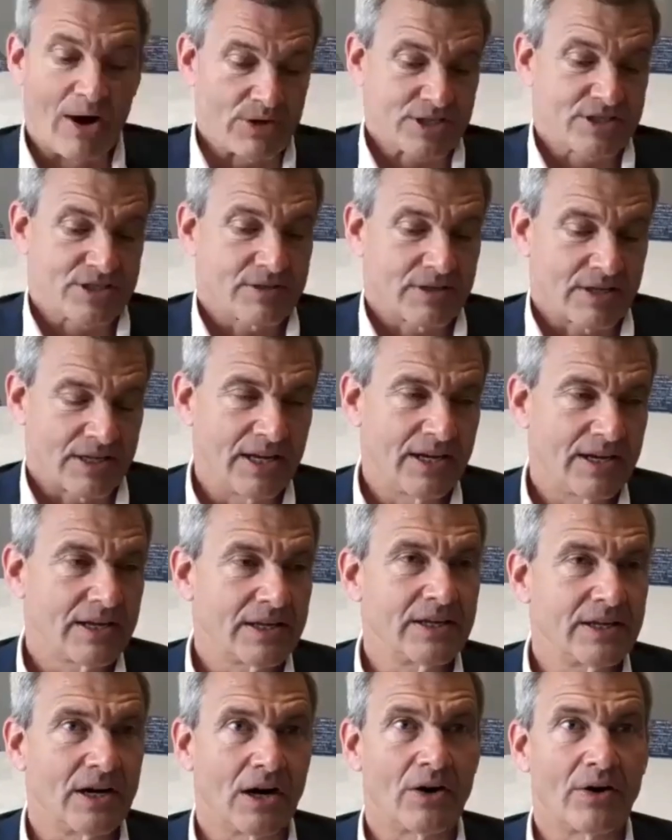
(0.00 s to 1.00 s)
well, it's
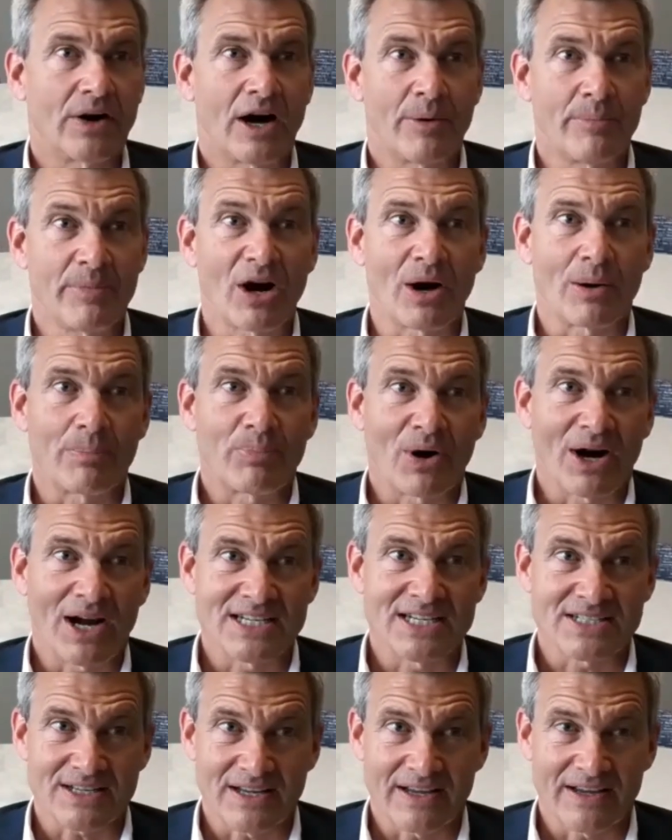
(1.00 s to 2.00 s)
you know
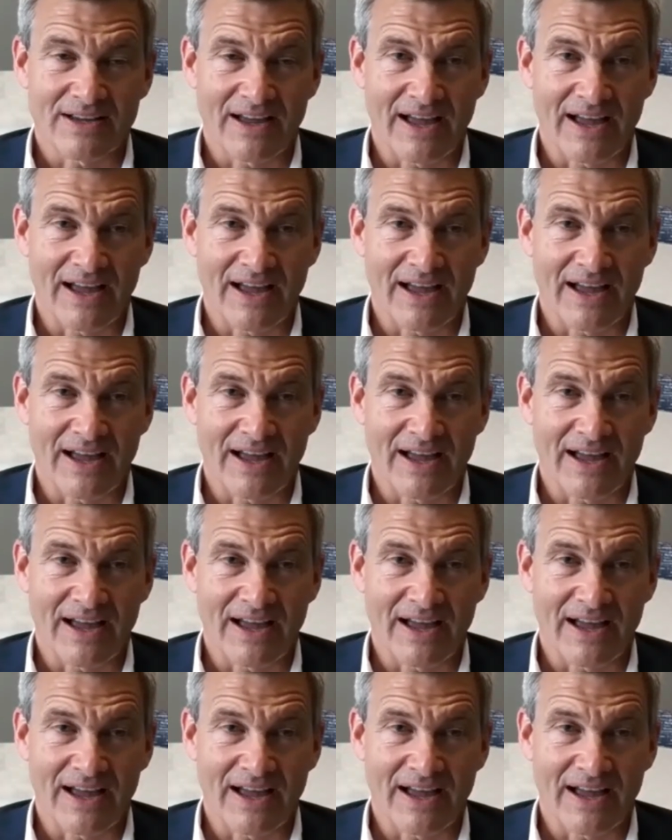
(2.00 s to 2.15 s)
Ameriprise